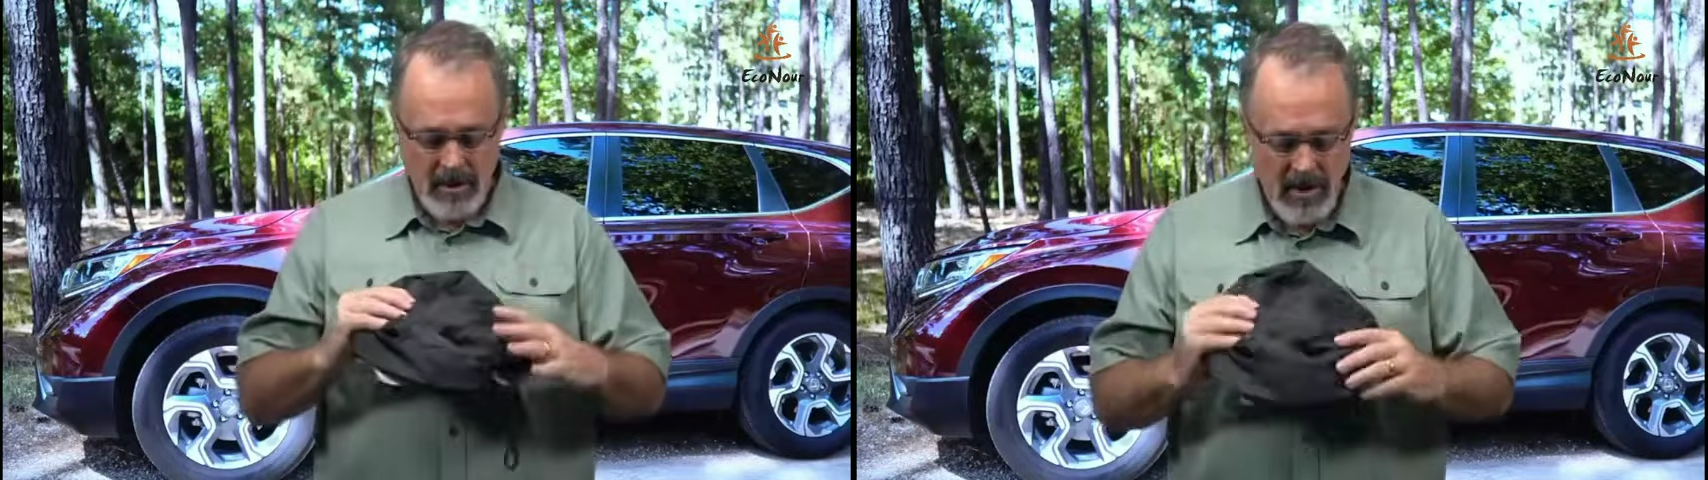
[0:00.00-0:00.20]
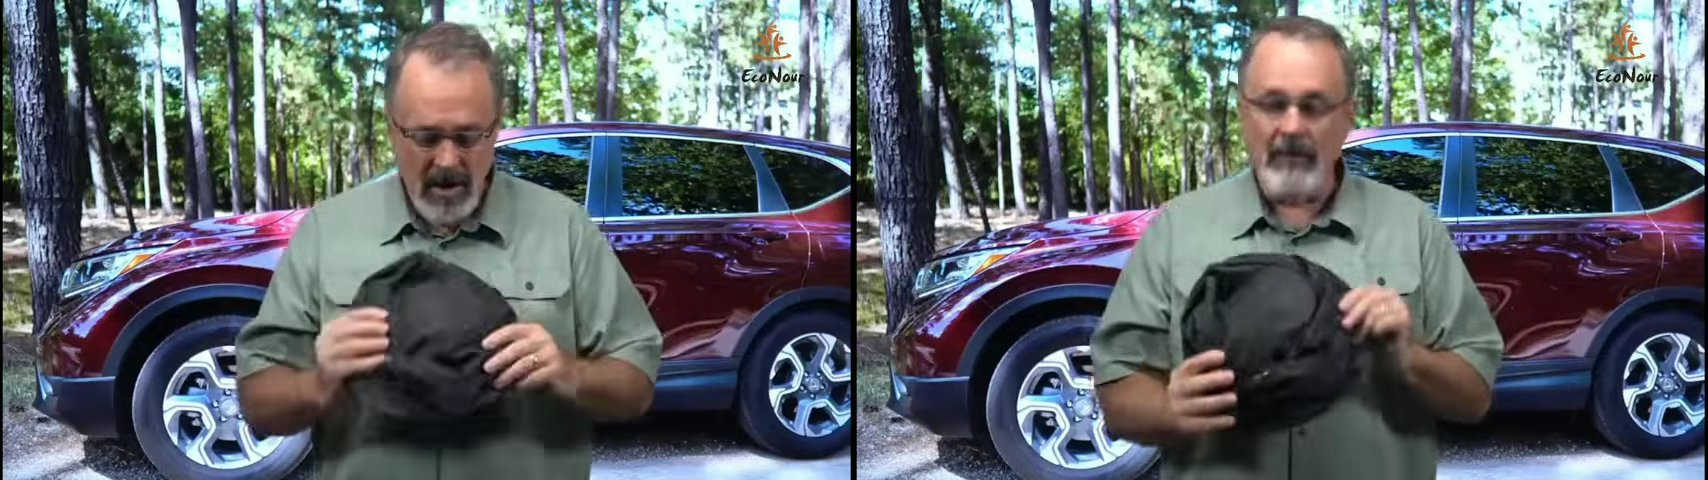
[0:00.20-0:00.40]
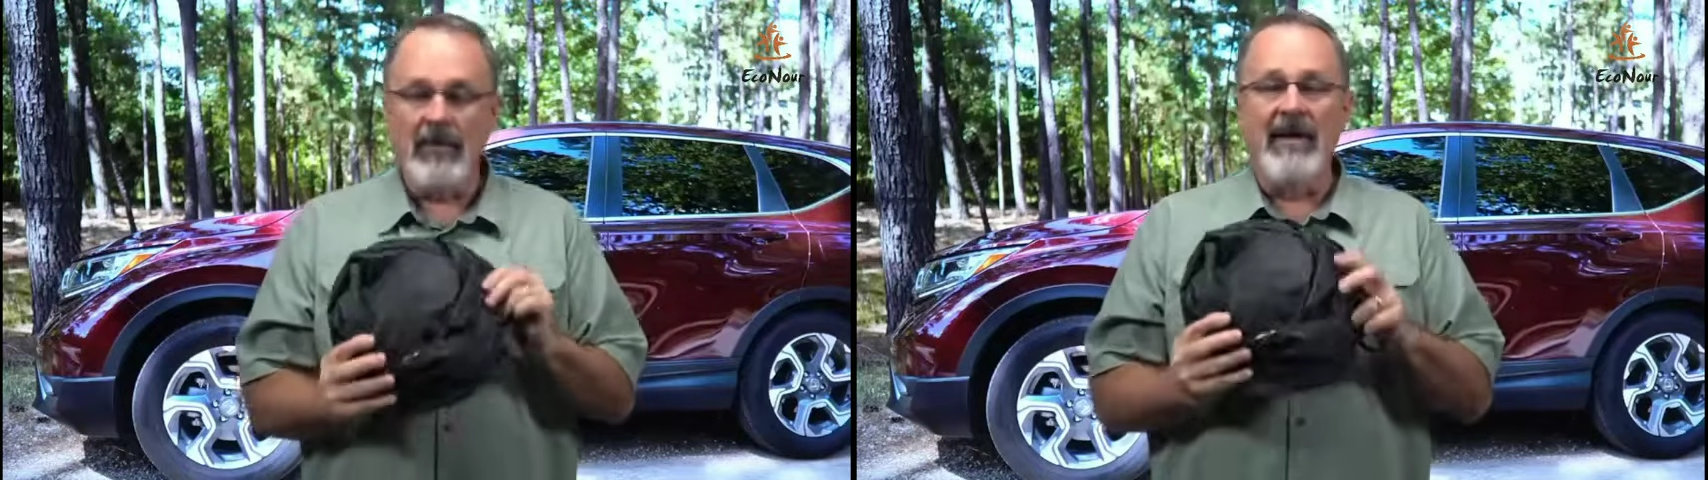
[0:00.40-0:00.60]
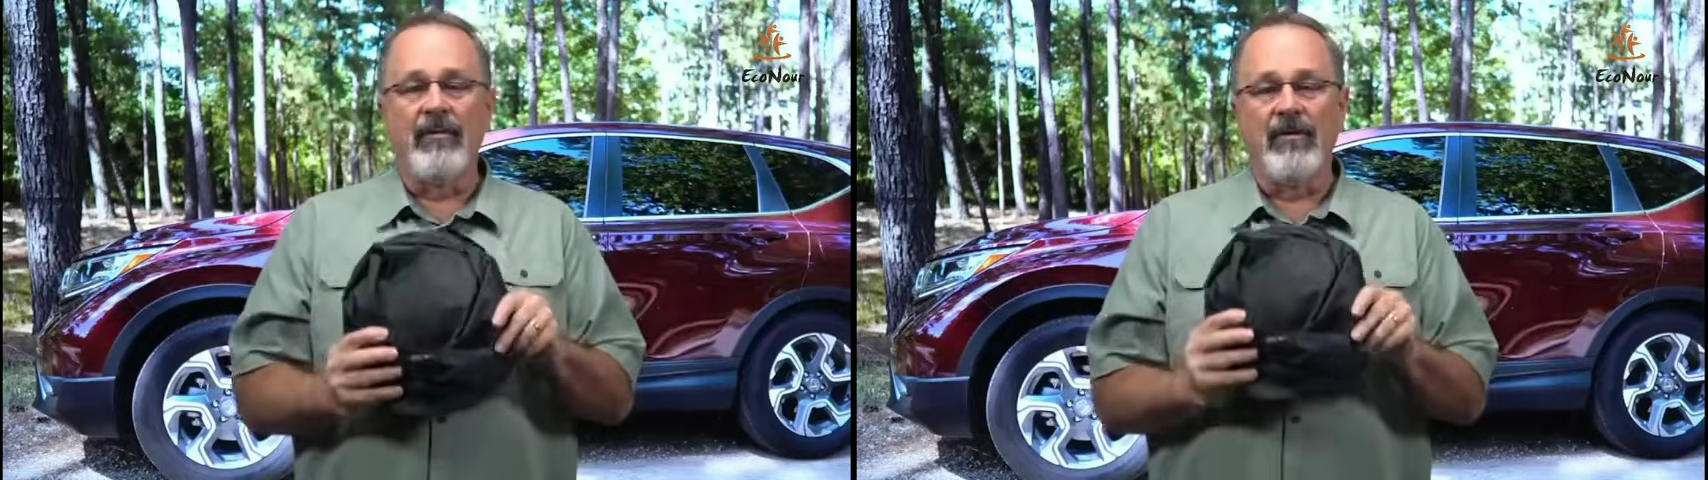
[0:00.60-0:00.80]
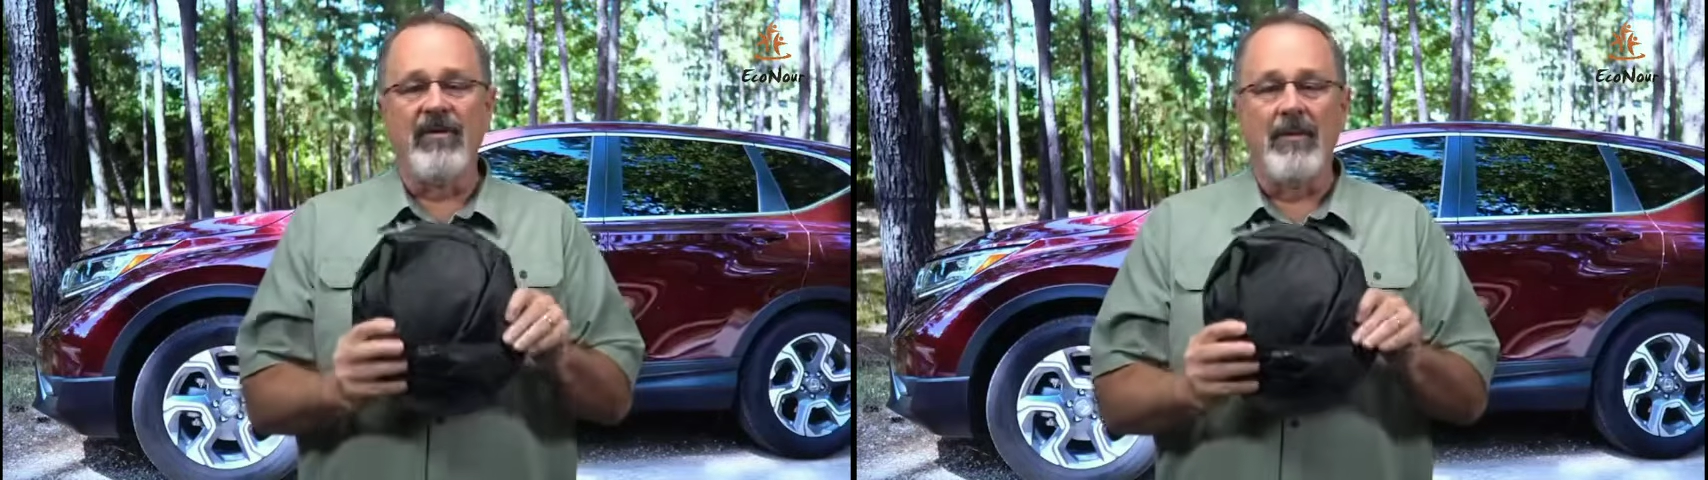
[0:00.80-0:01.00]
Now I'm left
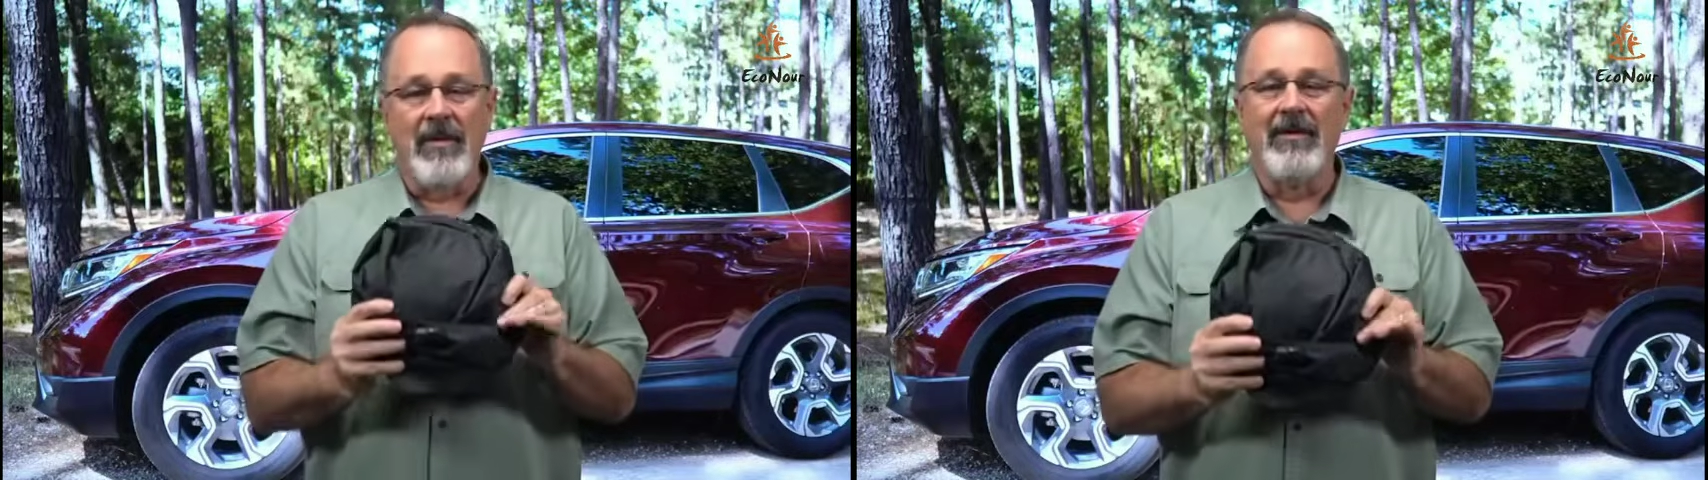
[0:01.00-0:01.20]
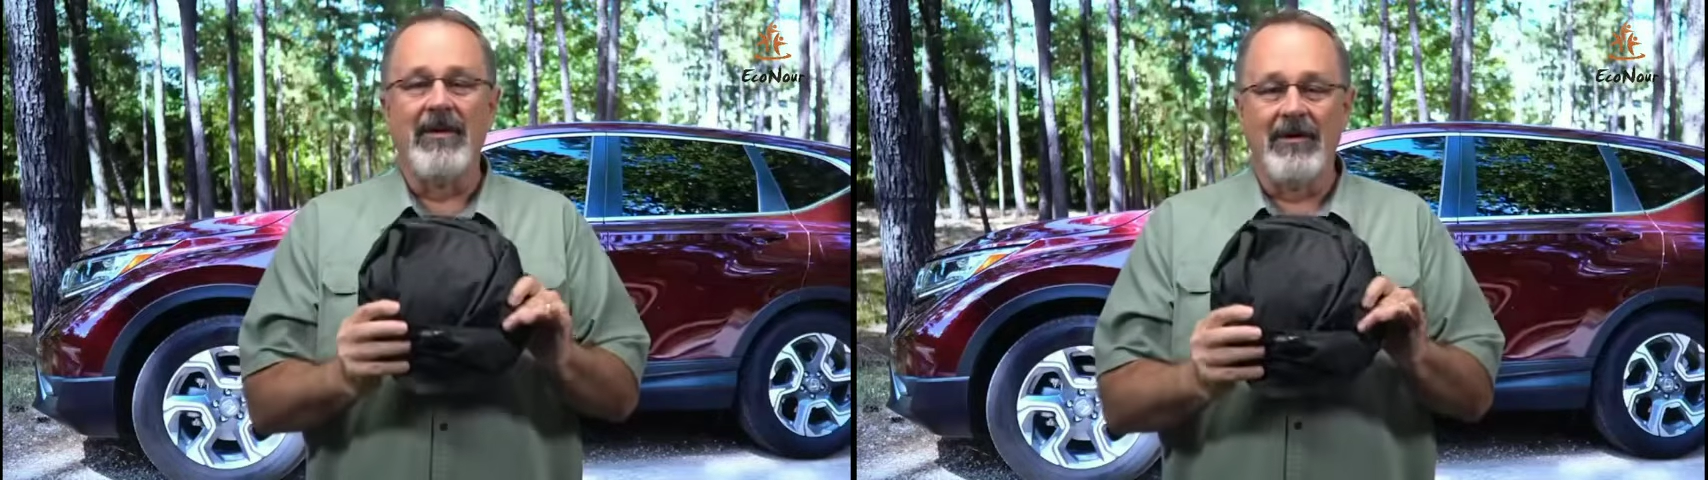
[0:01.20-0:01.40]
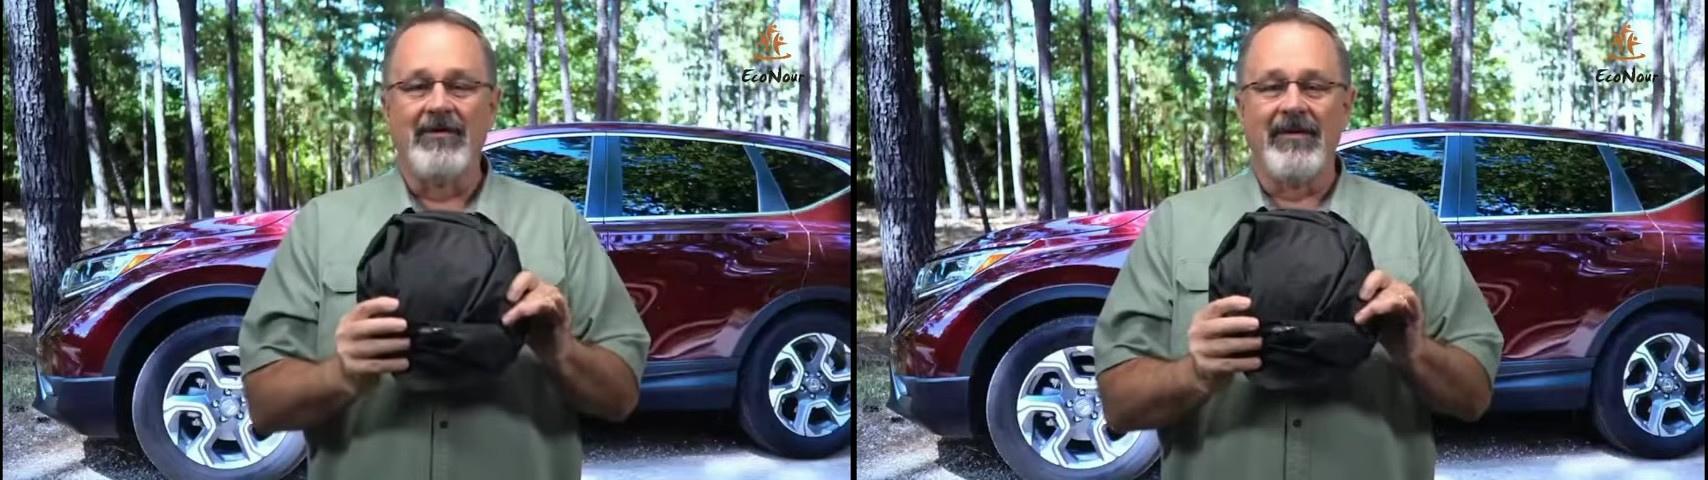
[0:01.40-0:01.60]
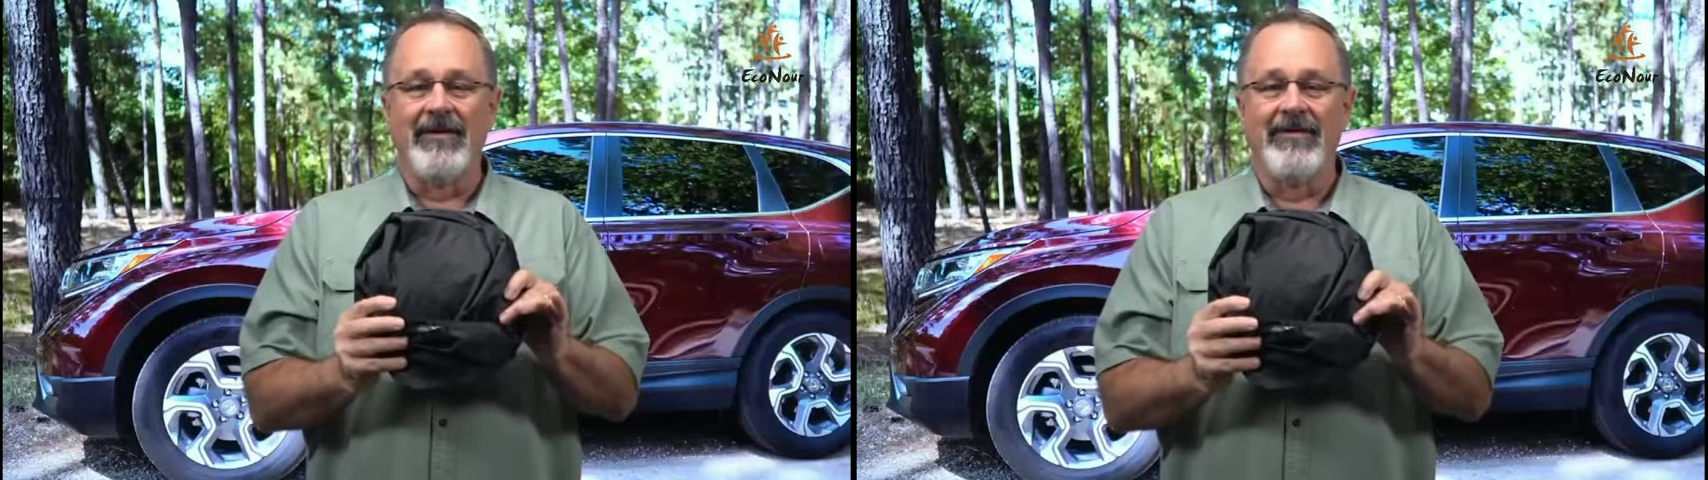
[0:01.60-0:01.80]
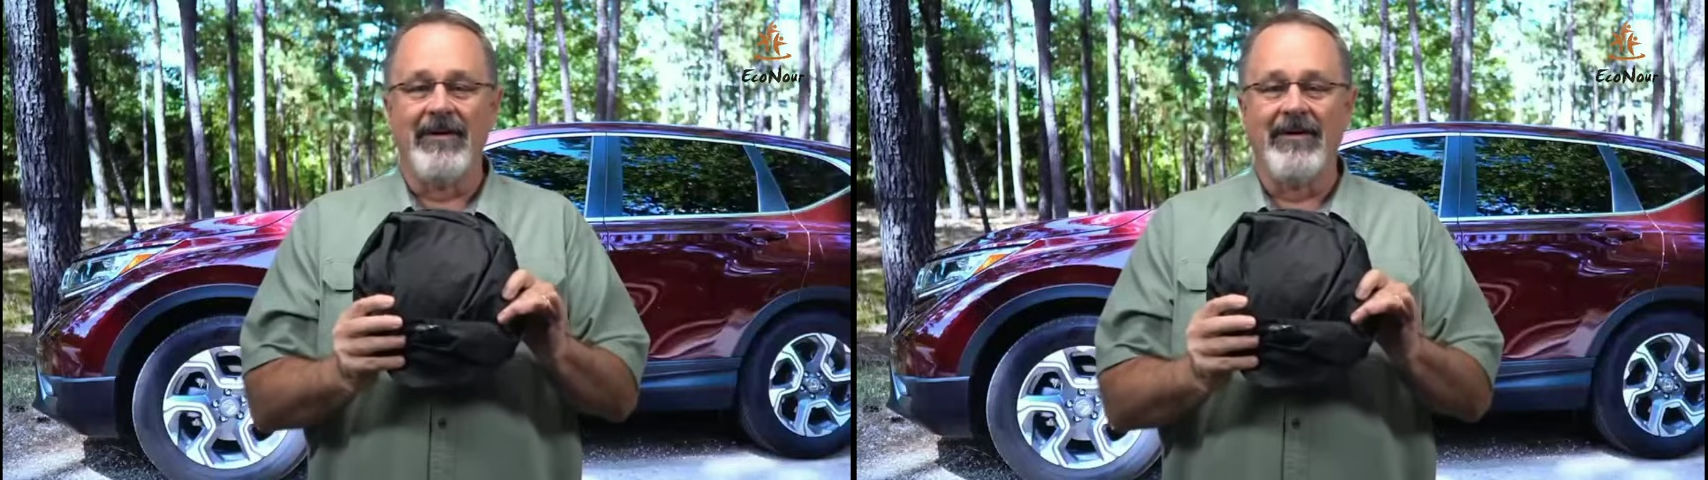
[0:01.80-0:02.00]
with something that looks
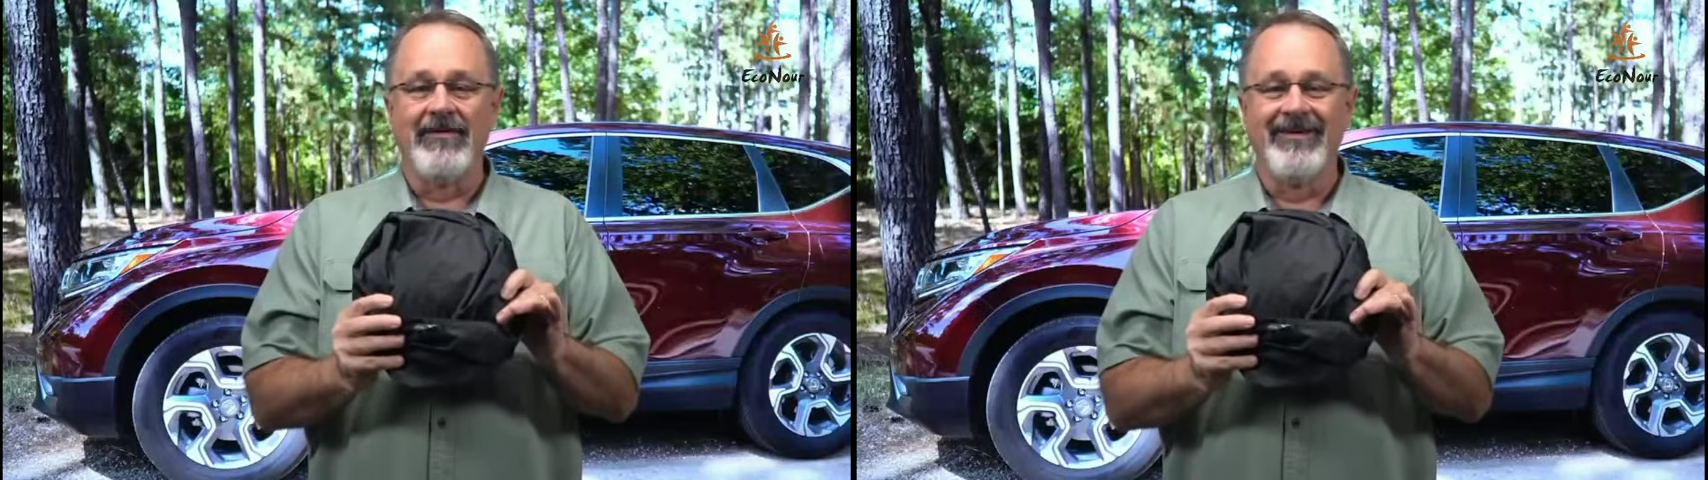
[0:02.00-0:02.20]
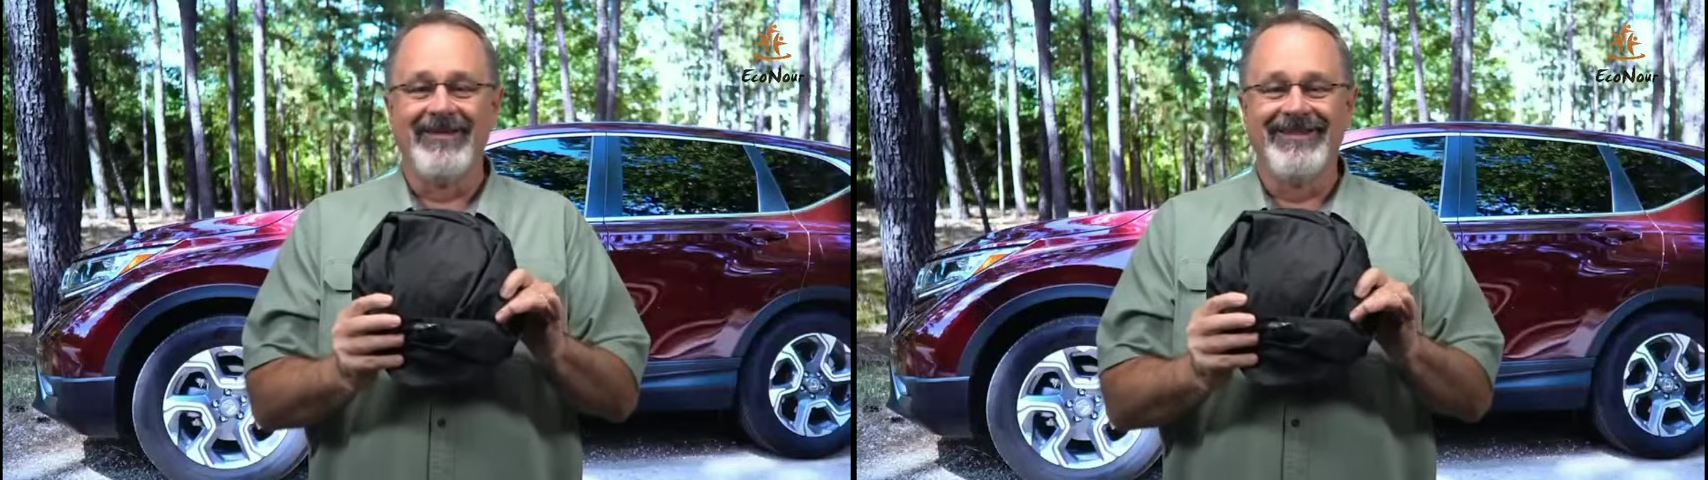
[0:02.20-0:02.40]
like this.